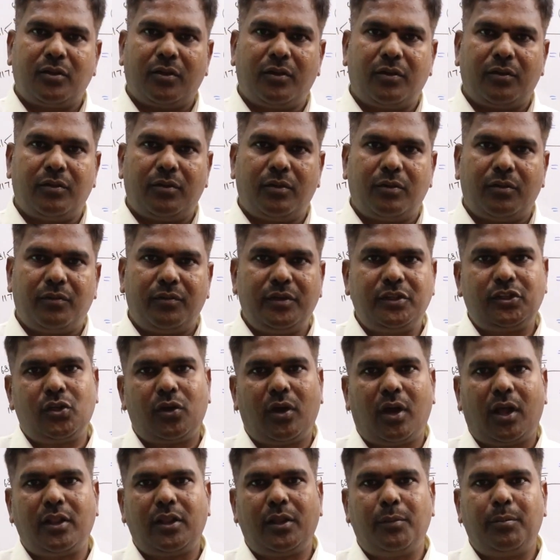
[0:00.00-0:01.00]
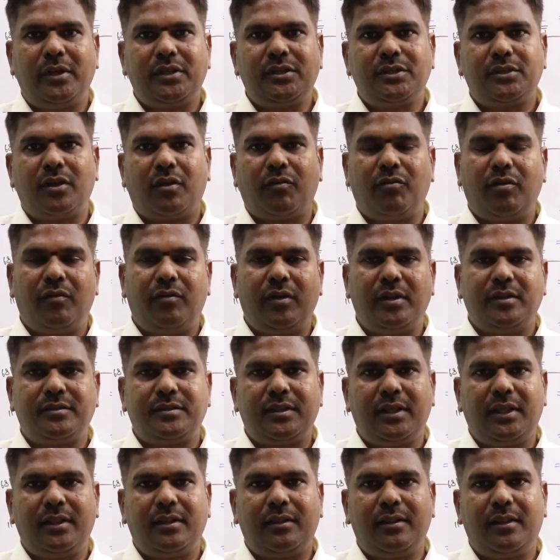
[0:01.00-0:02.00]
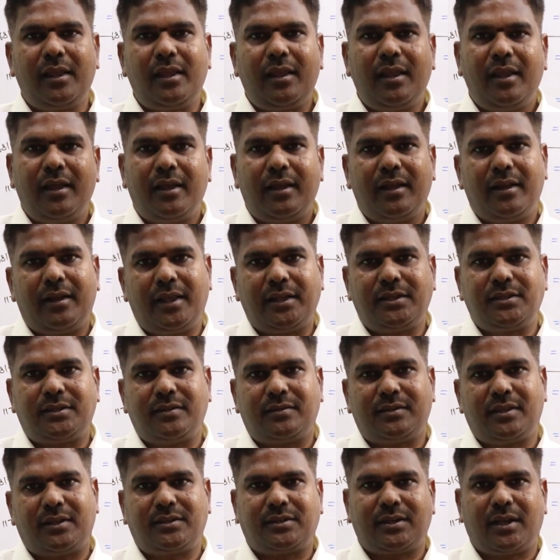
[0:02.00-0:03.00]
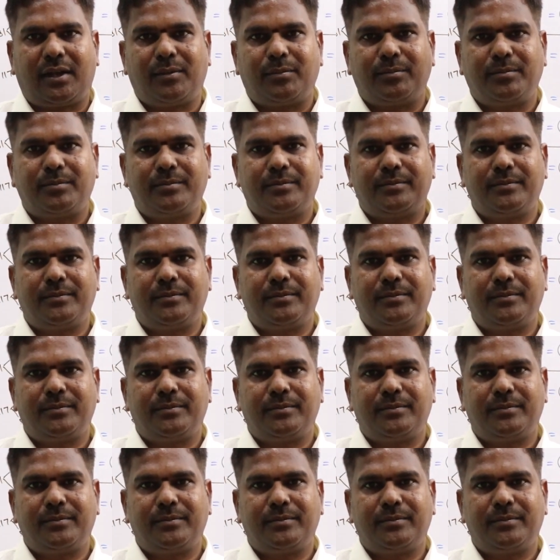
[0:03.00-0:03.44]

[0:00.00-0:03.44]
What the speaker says: So wish you all the best. We will see in the next session.